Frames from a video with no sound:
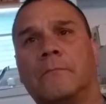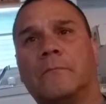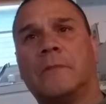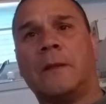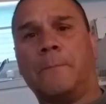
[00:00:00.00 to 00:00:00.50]

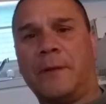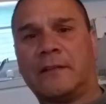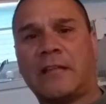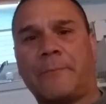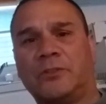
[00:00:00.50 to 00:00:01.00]
getting
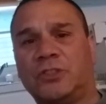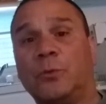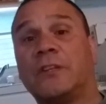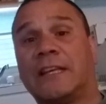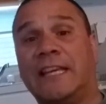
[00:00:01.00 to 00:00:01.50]
picked up, and she
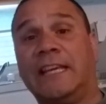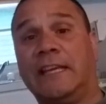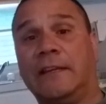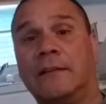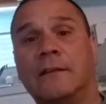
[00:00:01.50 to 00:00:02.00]
went to
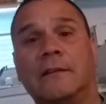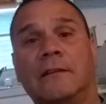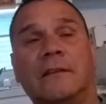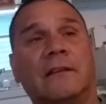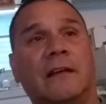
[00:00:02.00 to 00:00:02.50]
Keene.
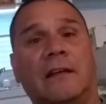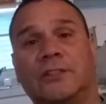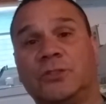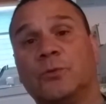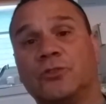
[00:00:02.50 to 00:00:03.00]

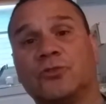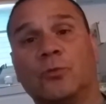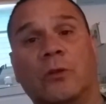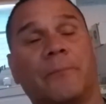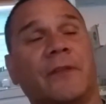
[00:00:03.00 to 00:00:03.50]
She went to
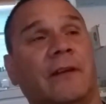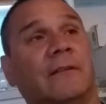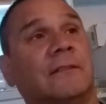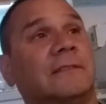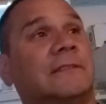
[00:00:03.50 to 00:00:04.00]
school up there.
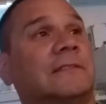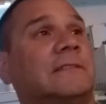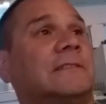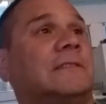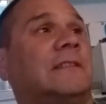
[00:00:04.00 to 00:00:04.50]

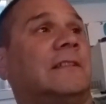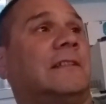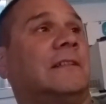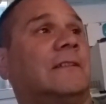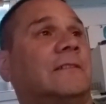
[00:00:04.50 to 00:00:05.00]

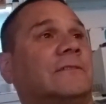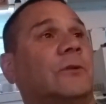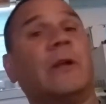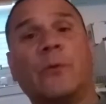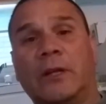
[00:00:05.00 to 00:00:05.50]

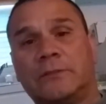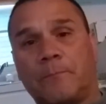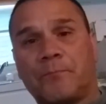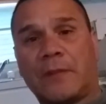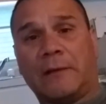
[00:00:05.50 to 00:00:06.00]
So, anyways,
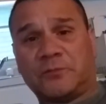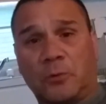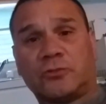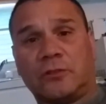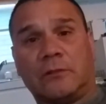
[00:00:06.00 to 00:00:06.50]
I'm
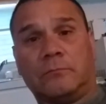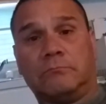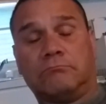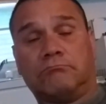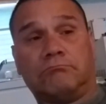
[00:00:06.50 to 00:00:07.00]
supposed to
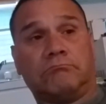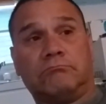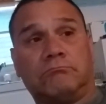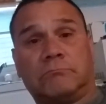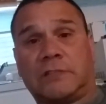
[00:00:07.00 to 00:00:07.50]

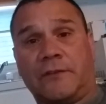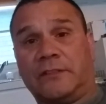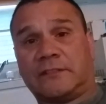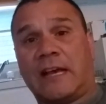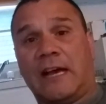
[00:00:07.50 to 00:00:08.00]
give
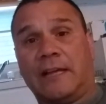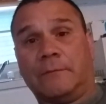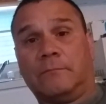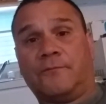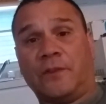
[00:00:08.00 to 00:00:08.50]
this guy
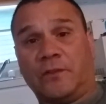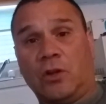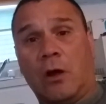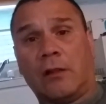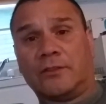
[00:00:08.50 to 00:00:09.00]

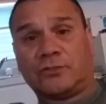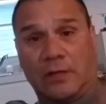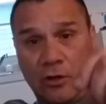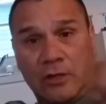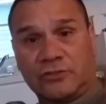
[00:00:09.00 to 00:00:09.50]
$50, so
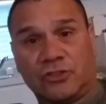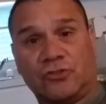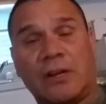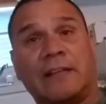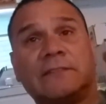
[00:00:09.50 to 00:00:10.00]
I got his
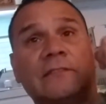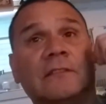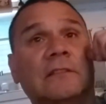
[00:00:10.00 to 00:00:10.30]
address